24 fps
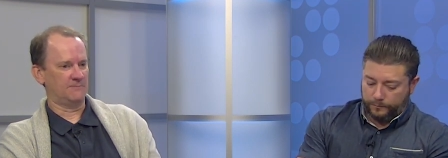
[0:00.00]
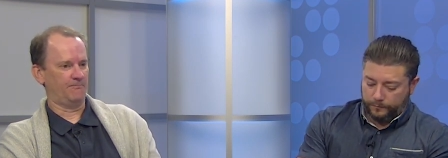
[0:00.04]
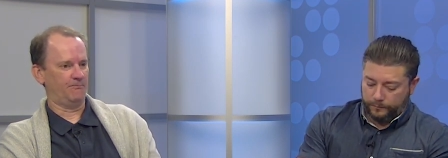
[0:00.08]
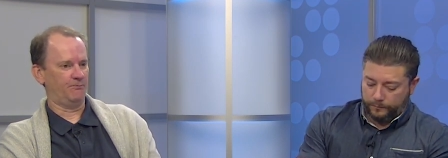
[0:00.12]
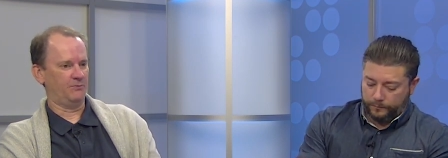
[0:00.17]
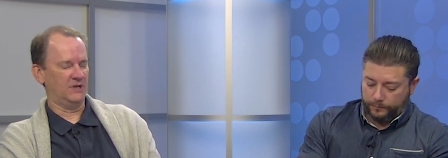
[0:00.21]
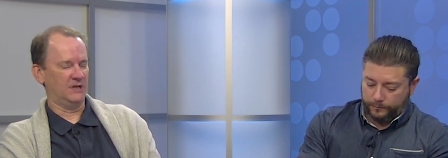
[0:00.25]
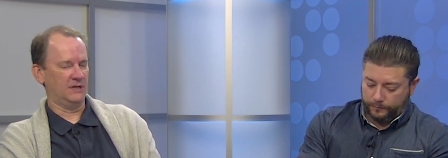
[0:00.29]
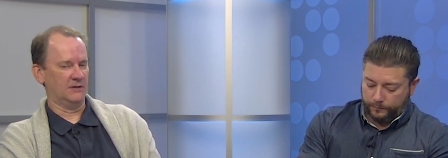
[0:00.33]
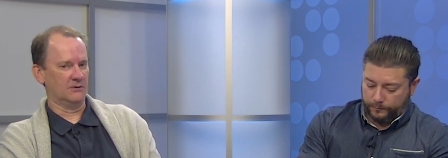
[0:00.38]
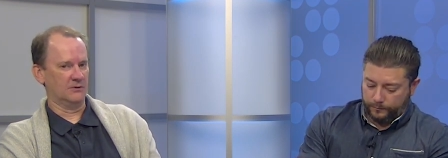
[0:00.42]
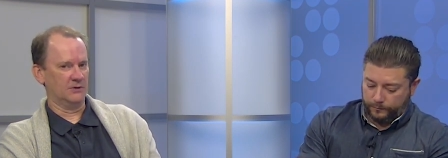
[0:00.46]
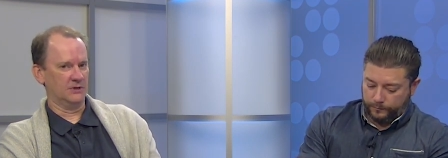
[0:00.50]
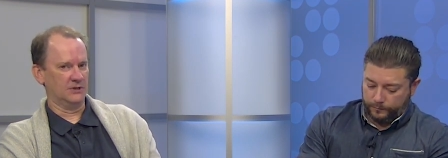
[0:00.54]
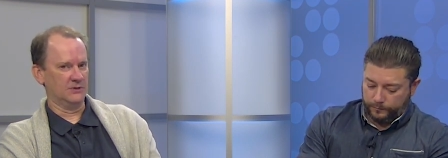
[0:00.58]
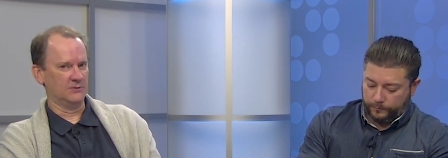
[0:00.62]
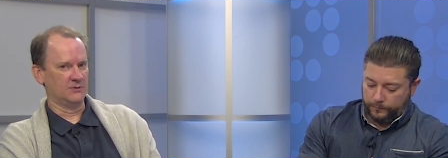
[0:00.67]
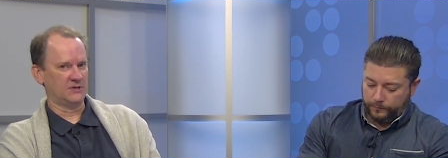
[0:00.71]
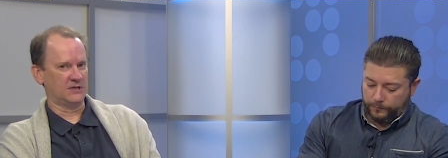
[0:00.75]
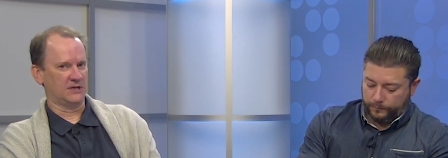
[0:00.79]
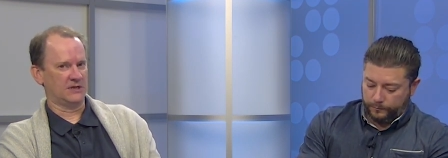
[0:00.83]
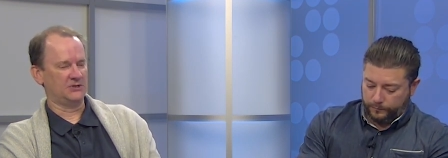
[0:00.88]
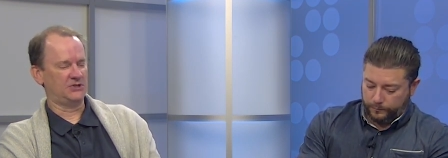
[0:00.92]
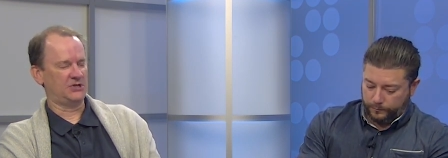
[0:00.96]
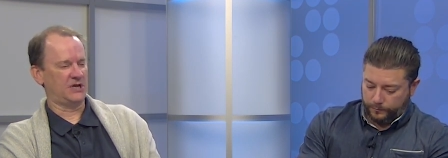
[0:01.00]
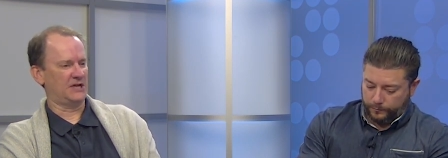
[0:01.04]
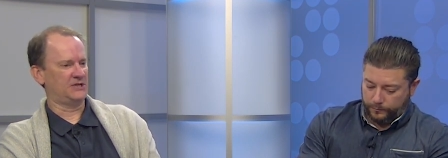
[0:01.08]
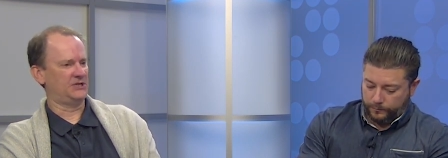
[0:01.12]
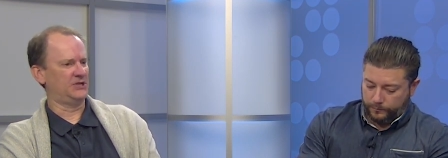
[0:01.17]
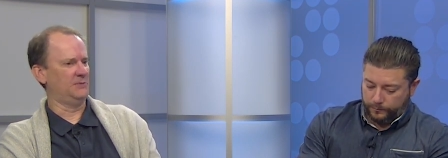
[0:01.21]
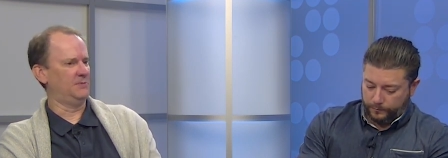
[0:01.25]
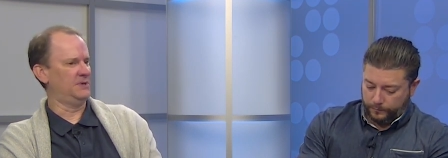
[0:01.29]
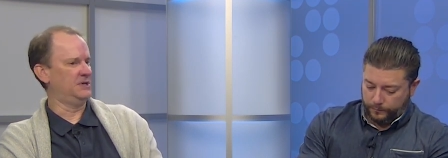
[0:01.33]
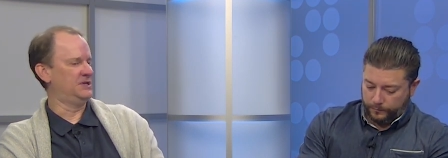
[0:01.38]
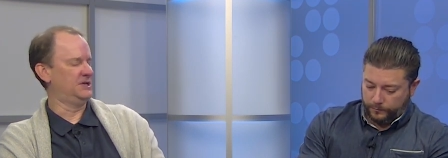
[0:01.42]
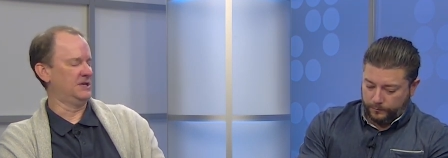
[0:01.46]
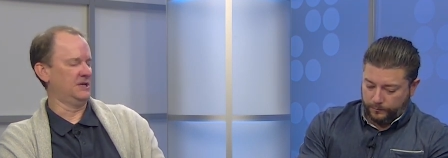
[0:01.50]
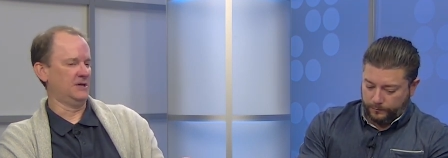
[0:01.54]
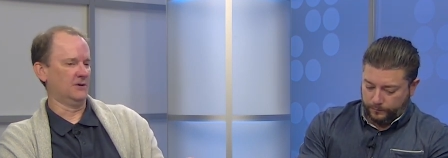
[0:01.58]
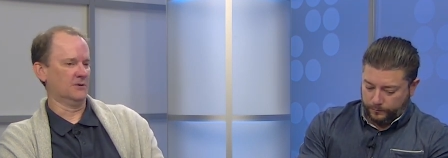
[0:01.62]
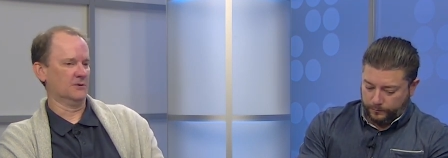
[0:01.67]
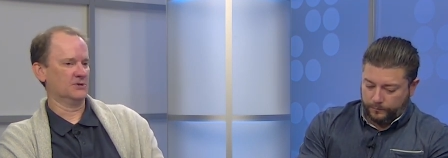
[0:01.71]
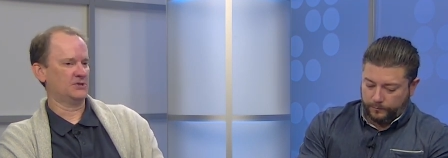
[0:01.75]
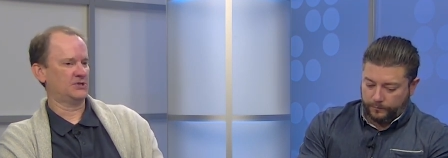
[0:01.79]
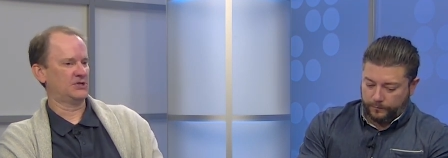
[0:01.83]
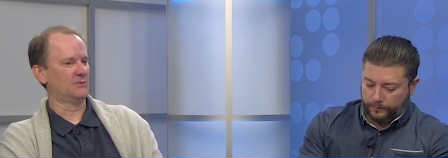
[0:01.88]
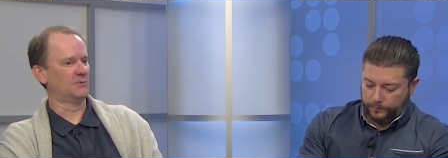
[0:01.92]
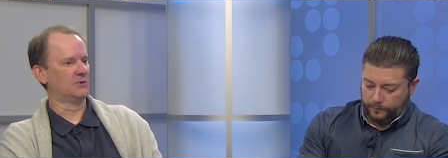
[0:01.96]
Speaker 1: either using ChatGPT or a
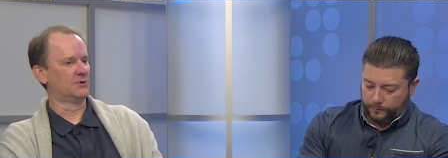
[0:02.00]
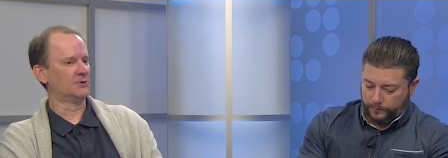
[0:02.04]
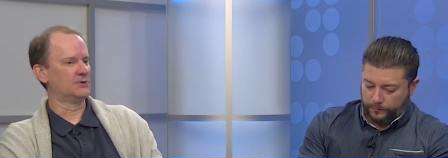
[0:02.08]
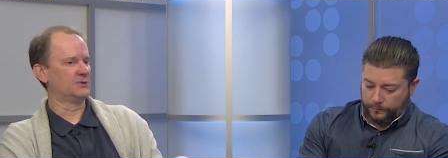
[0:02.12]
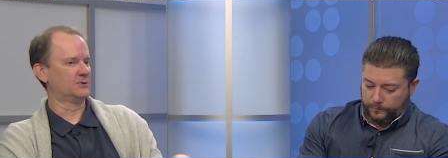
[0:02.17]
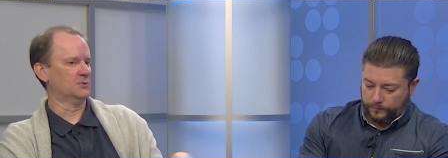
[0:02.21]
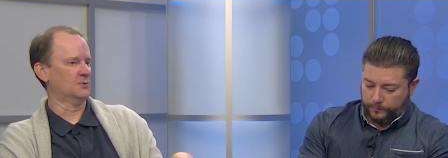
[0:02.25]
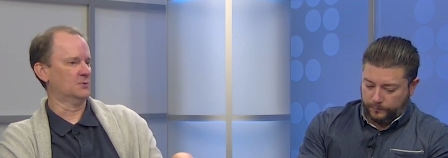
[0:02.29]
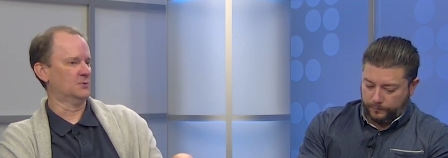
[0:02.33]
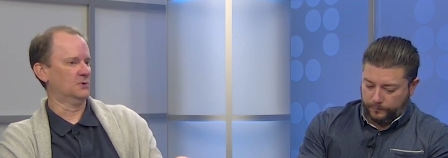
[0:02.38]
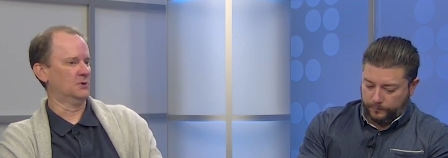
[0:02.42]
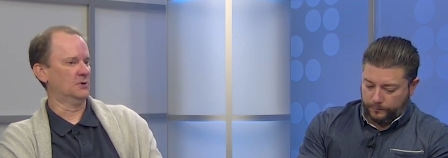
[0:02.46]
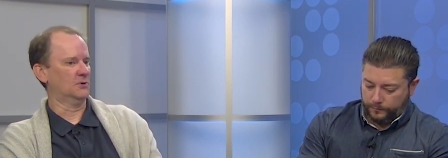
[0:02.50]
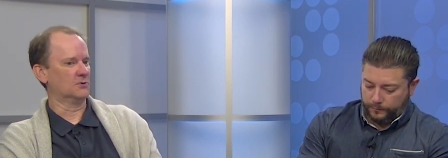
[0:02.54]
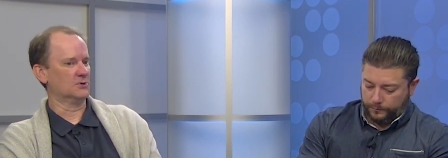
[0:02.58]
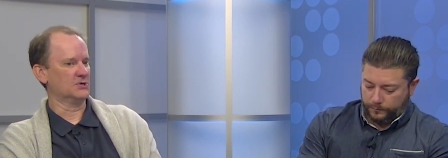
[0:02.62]
similar tool or is